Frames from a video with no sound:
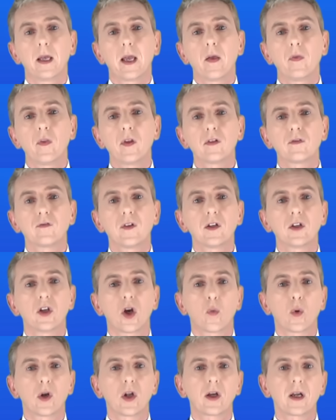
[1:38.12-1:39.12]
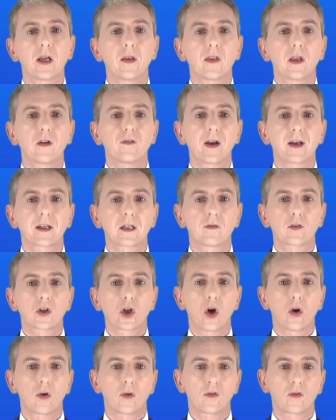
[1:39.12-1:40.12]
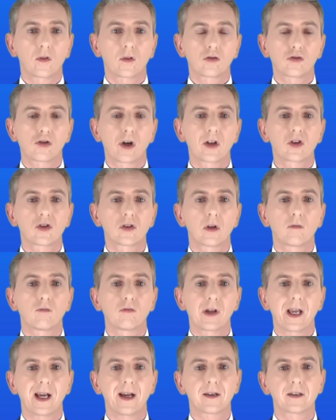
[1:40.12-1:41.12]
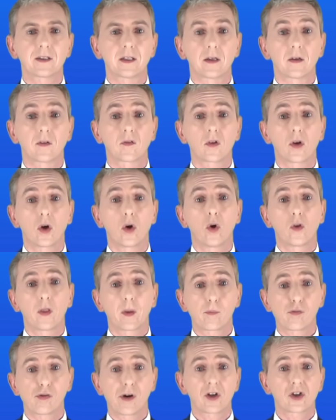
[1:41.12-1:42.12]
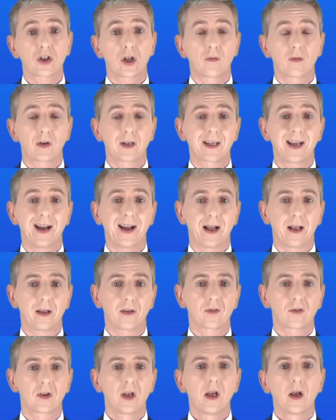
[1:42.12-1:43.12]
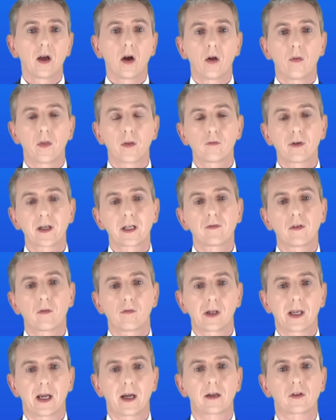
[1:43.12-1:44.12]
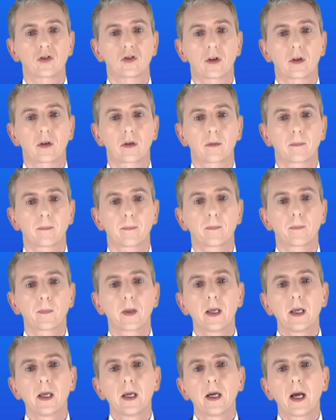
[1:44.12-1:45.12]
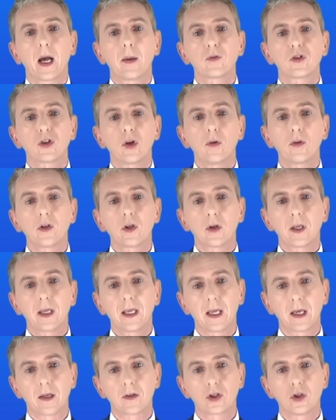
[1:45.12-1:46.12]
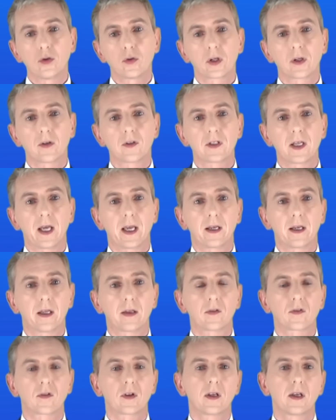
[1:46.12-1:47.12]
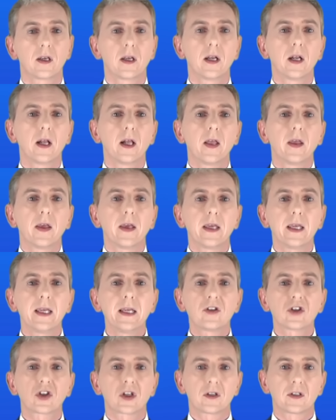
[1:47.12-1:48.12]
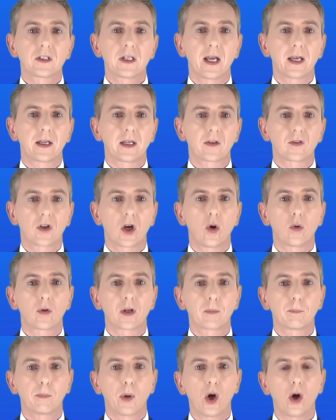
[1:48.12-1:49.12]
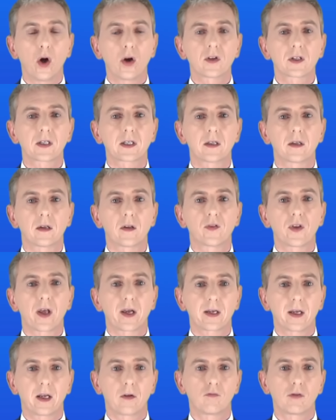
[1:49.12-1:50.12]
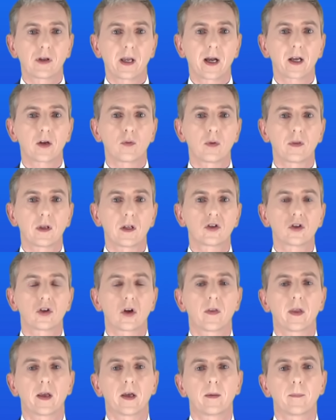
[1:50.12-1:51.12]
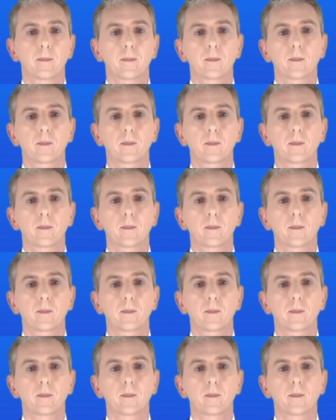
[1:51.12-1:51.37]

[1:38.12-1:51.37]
In this video, we're looking at the effect of concentration of reactants, or the pressure of a gas, on the rate of a reaction. I'm showing you here two containers. Each container is holding particles that can react with each other.